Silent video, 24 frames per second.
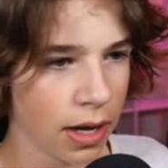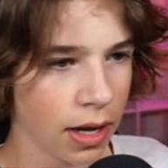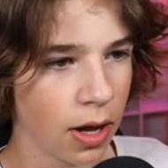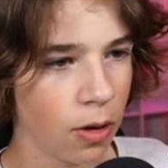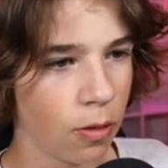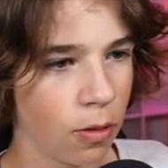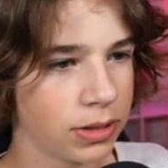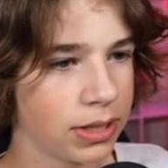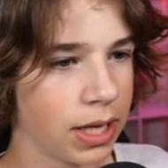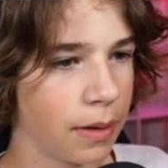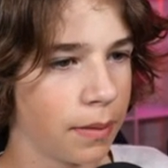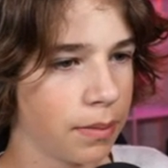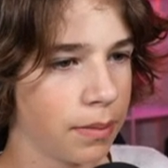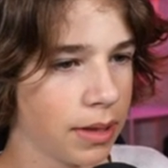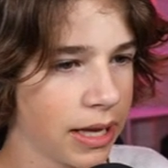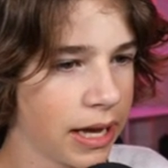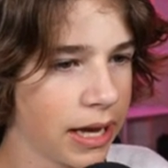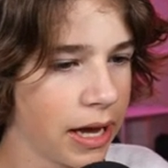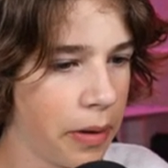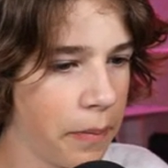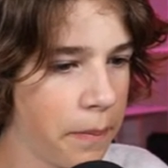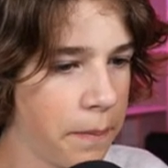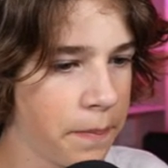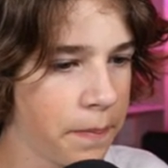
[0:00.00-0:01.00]
What's up,
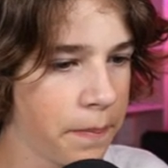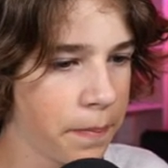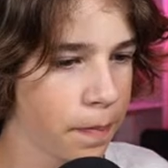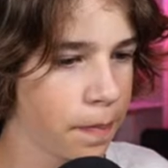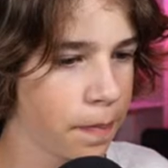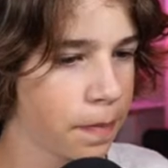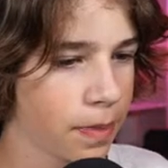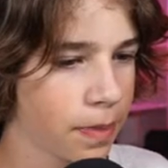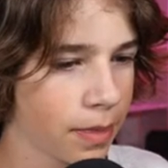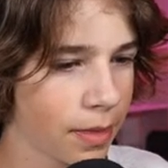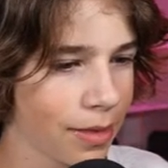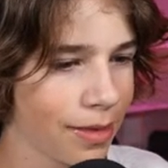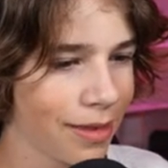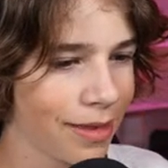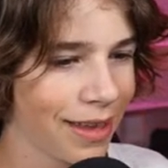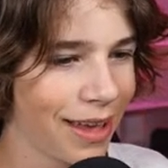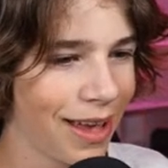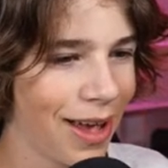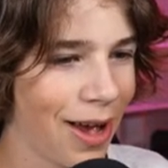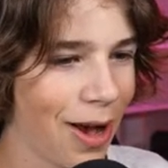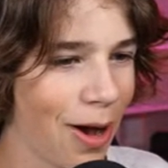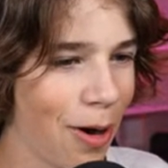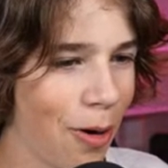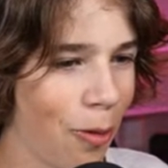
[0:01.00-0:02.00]
Liam?
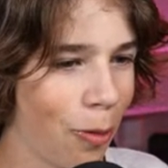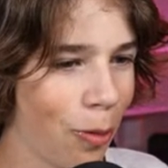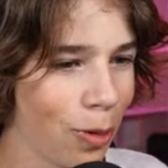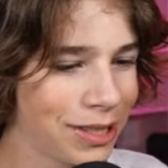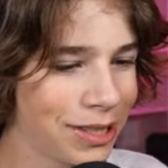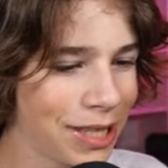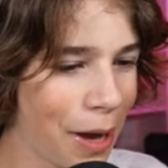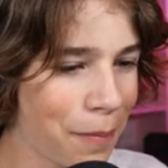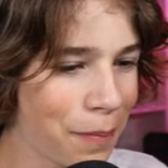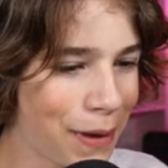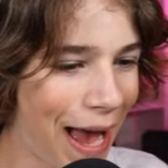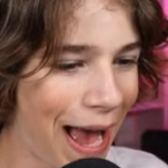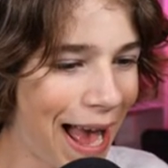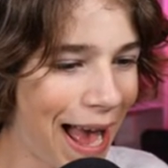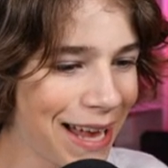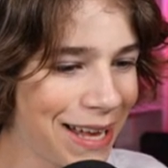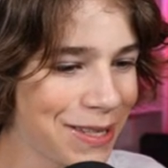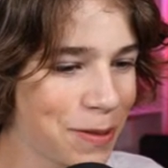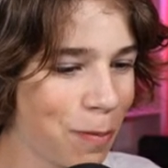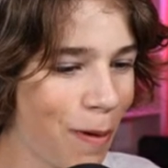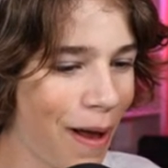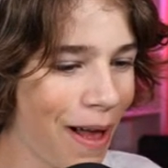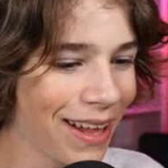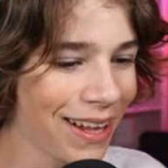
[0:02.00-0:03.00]
What's up, guys?
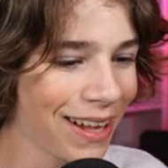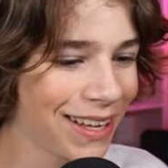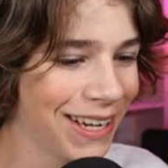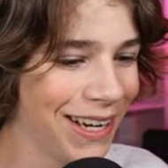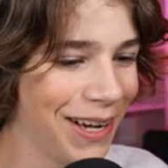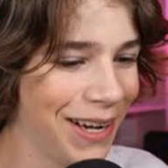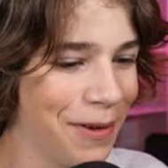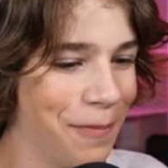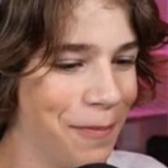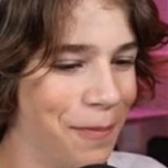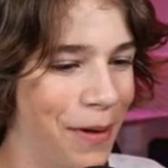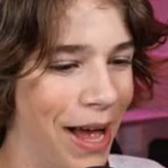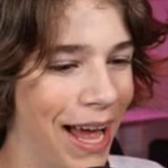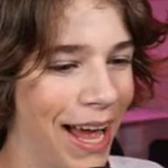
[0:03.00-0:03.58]
Welcome.